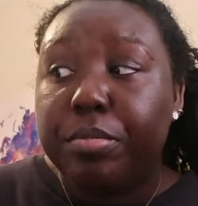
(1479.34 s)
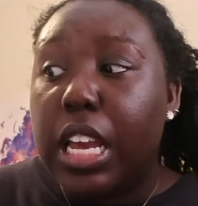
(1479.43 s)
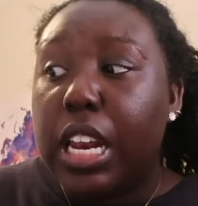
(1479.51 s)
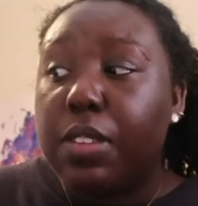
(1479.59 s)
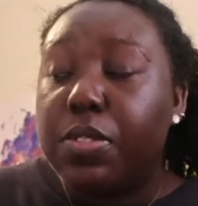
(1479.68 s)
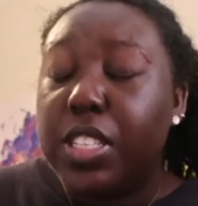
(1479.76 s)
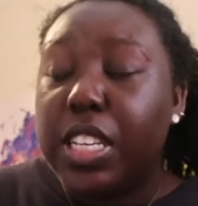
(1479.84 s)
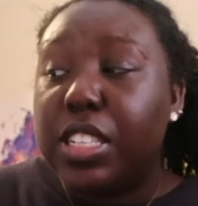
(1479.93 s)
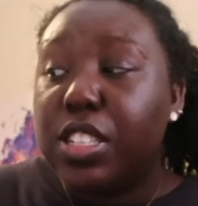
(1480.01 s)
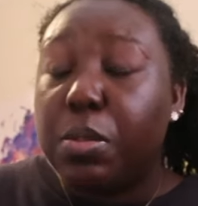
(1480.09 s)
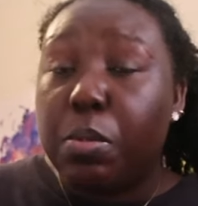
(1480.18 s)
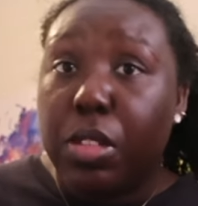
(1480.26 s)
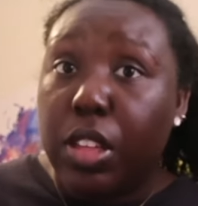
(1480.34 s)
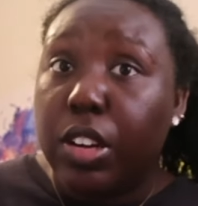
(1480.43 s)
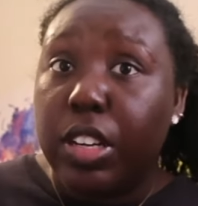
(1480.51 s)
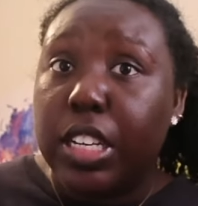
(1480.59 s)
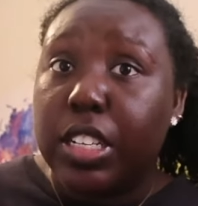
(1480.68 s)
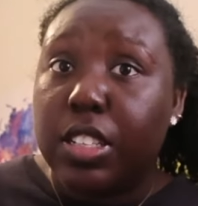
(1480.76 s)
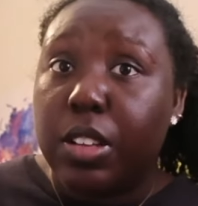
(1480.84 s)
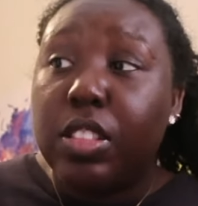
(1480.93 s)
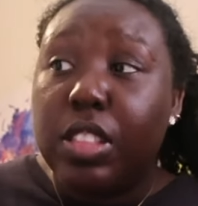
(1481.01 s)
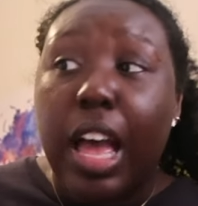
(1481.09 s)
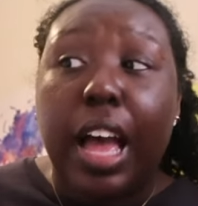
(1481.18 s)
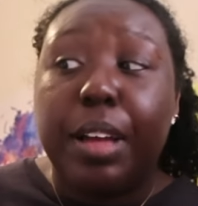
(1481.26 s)
And I've seen some theories
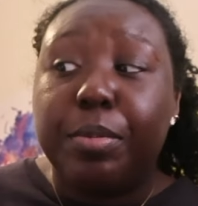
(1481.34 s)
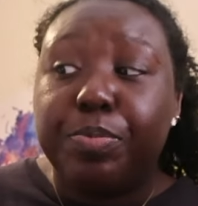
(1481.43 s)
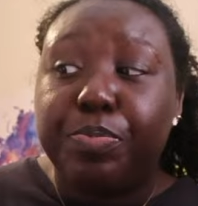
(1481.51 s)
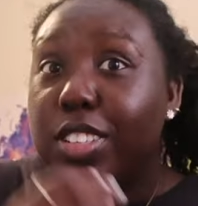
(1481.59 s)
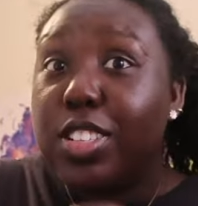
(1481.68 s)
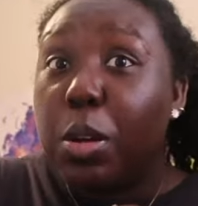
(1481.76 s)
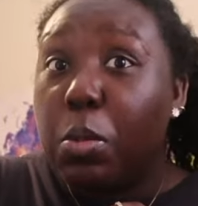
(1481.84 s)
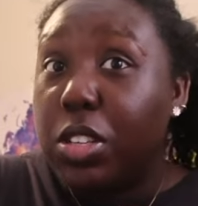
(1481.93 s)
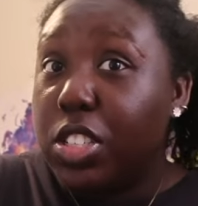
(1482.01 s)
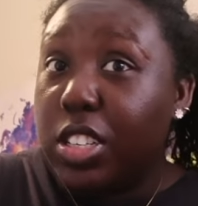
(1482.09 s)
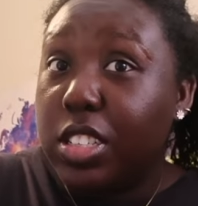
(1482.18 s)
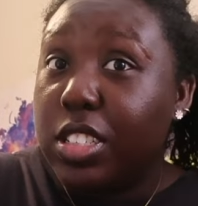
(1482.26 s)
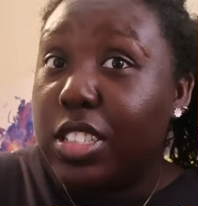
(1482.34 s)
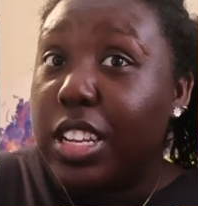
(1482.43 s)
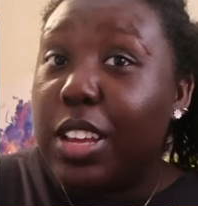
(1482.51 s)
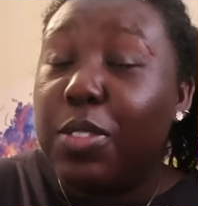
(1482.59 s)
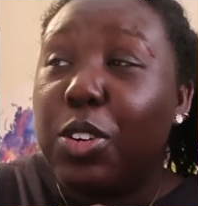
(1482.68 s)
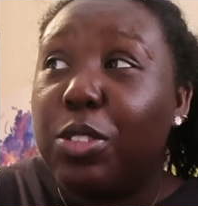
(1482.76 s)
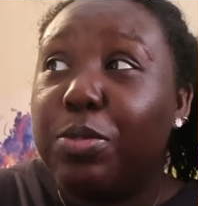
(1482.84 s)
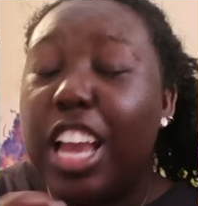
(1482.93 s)
that someone turns evil.